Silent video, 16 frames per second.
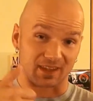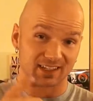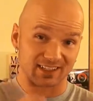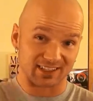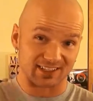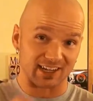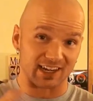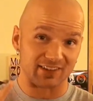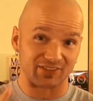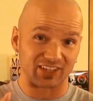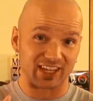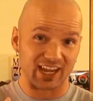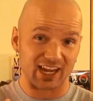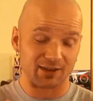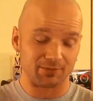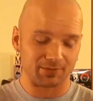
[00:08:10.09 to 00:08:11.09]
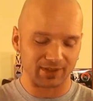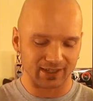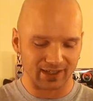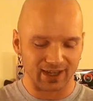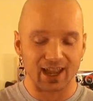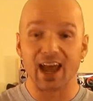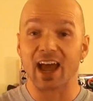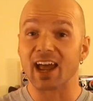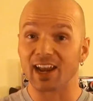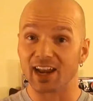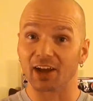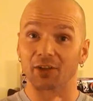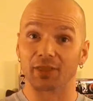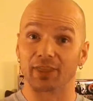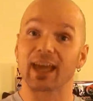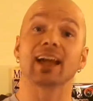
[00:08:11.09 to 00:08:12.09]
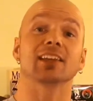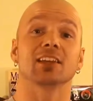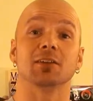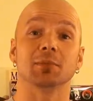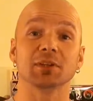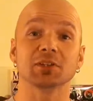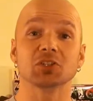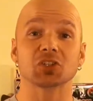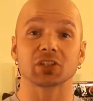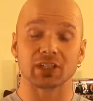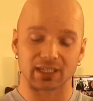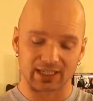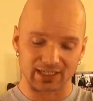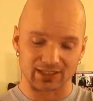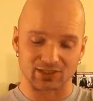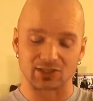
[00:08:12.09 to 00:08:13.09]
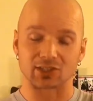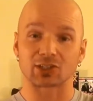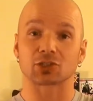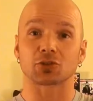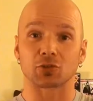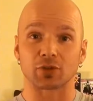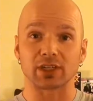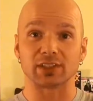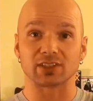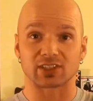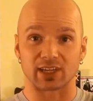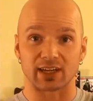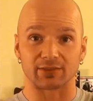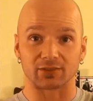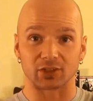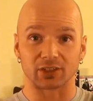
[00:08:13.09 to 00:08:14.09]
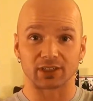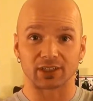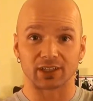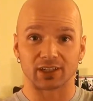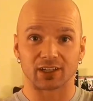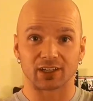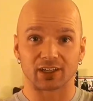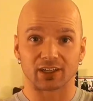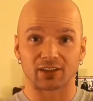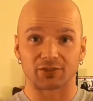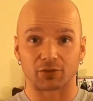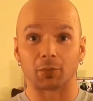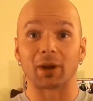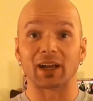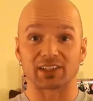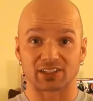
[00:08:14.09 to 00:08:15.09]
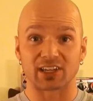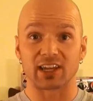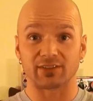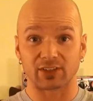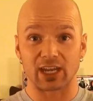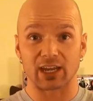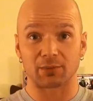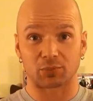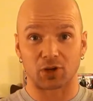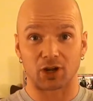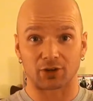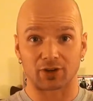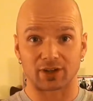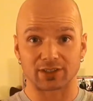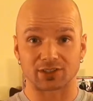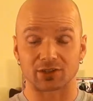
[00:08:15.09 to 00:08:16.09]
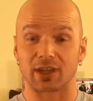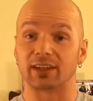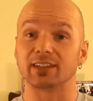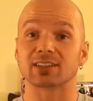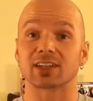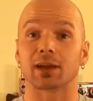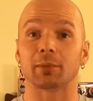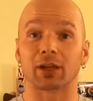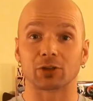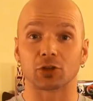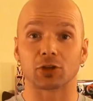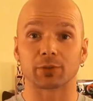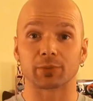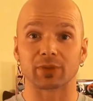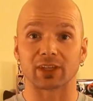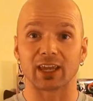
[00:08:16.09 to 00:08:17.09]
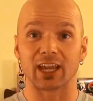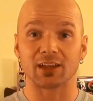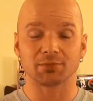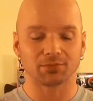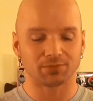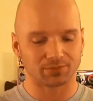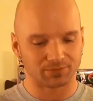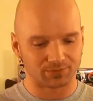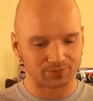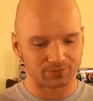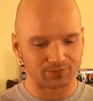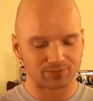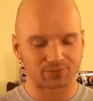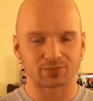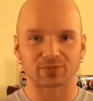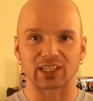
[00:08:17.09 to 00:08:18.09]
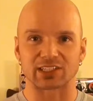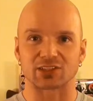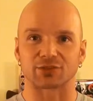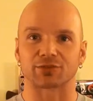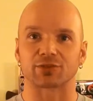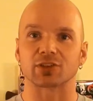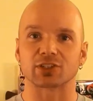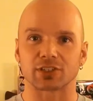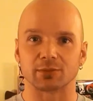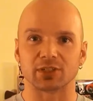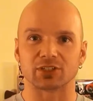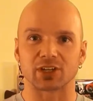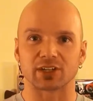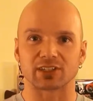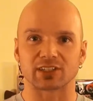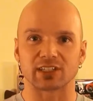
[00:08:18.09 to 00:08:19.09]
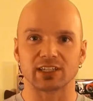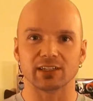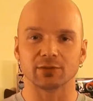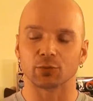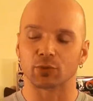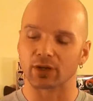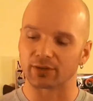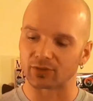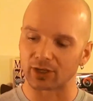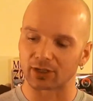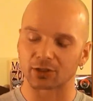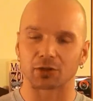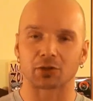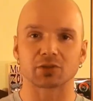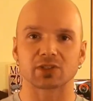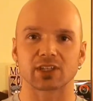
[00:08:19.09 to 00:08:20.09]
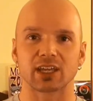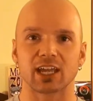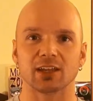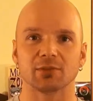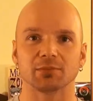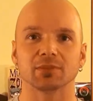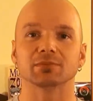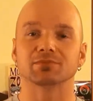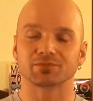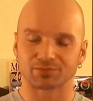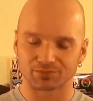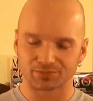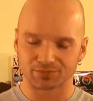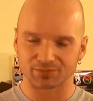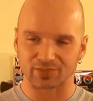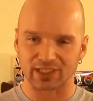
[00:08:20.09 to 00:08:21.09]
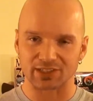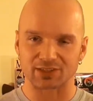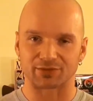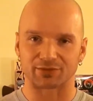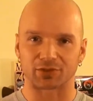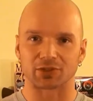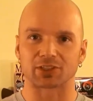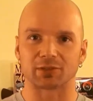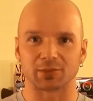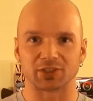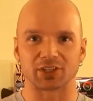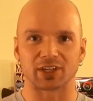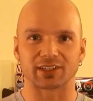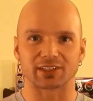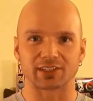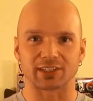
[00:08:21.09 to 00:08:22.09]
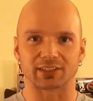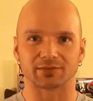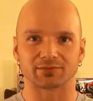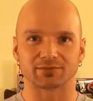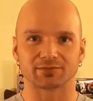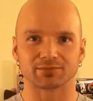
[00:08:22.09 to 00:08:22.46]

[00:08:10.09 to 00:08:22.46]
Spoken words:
Saved the game, and now that image is the screensaver for my save game progress. So anytime I load up the game, that's the first image I see. Whenever I close the game, that's the first image I see.